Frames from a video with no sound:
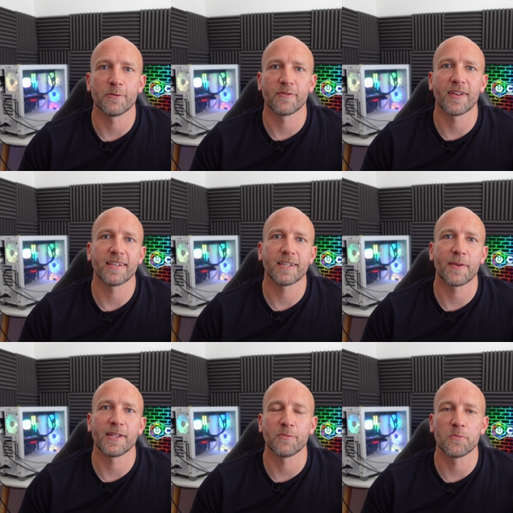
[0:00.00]
all of that
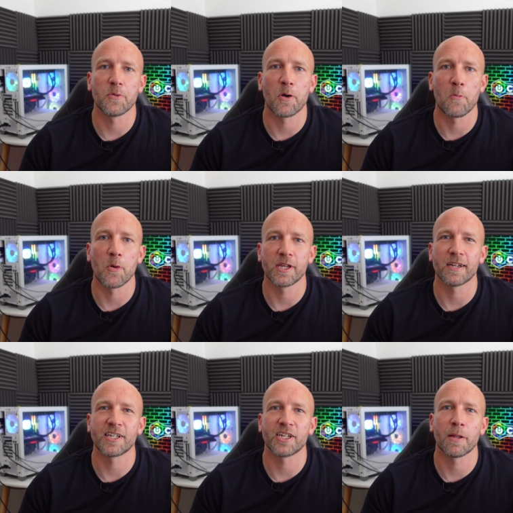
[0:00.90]
depends on, on what you're
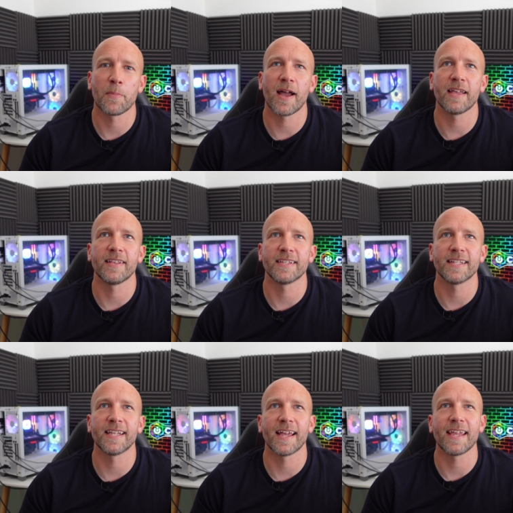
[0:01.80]
actually going to pay at the end of
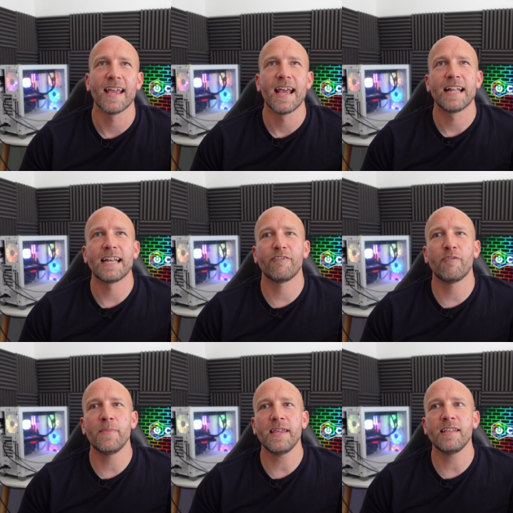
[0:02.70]
the day. Now for
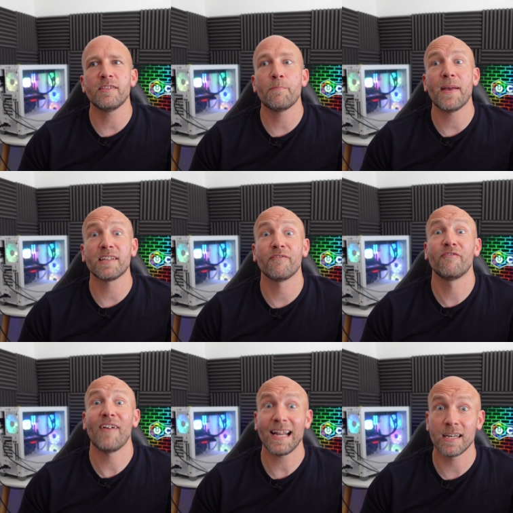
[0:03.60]
me the better
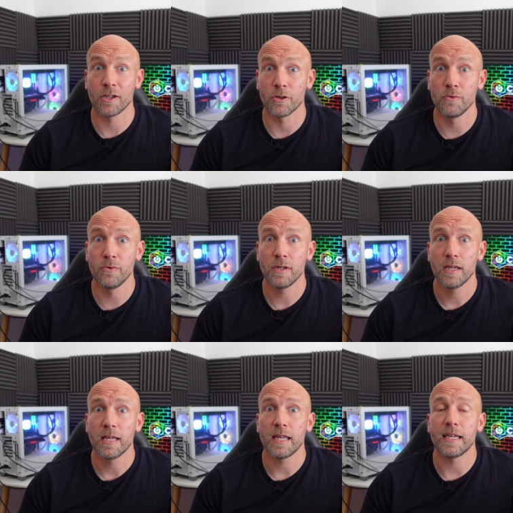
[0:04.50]
value
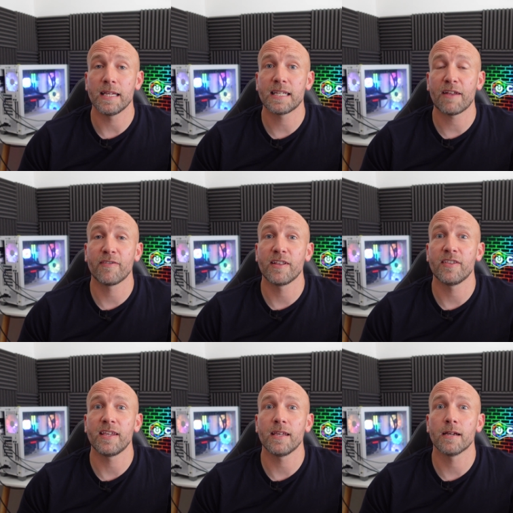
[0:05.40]
is
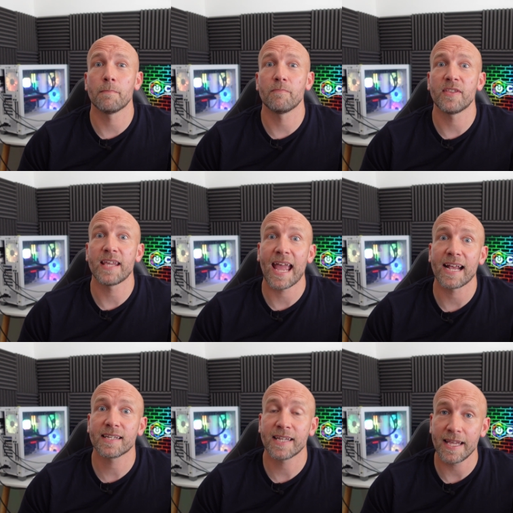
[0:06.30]
definitely the, um, the
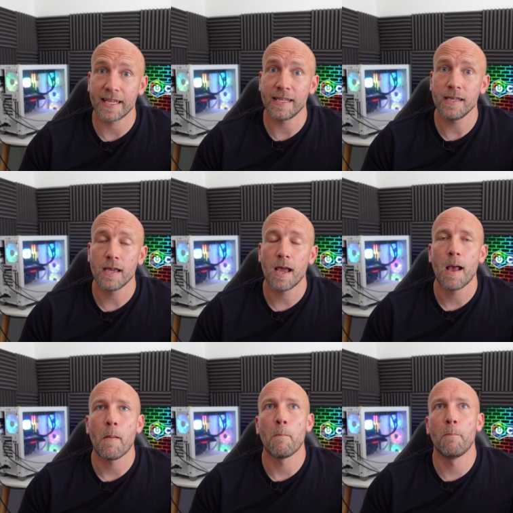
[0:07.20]
XT,
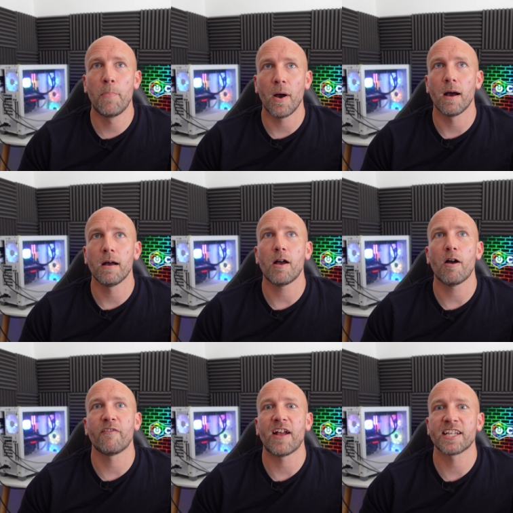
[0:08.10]
but
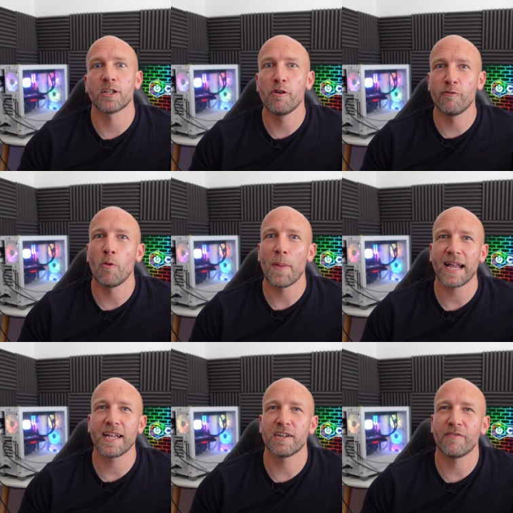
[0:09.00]
as an overall
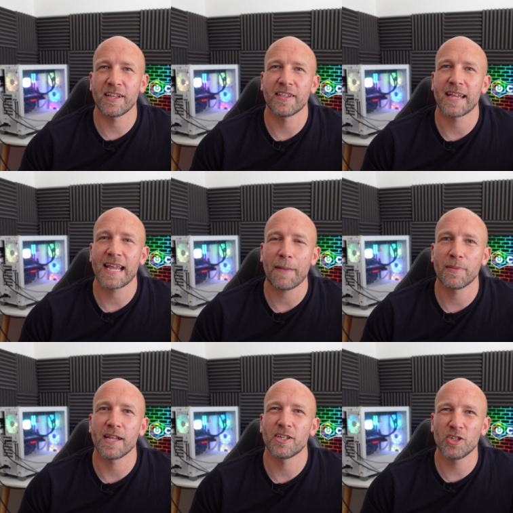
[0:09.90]
package, I think the
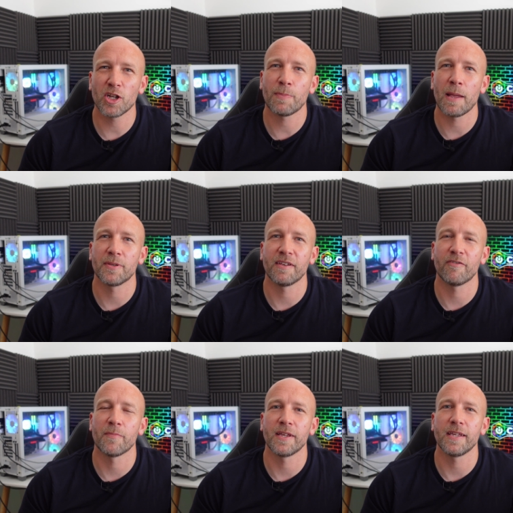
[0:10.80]
Capellix just pips it
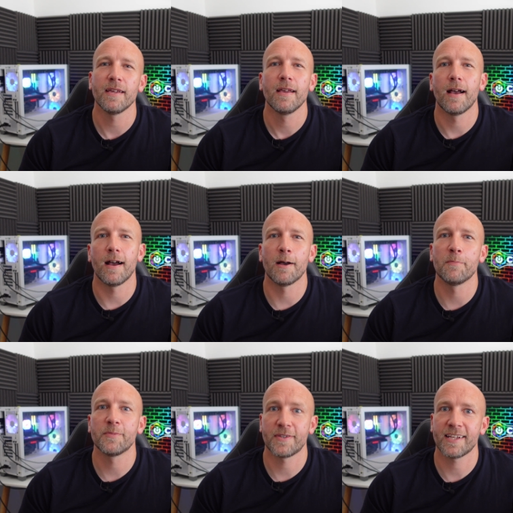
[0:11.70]
for me,
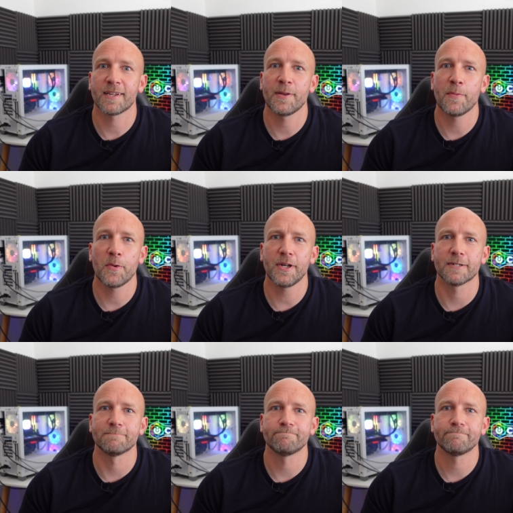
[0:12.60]
um, so that's going to be my winner.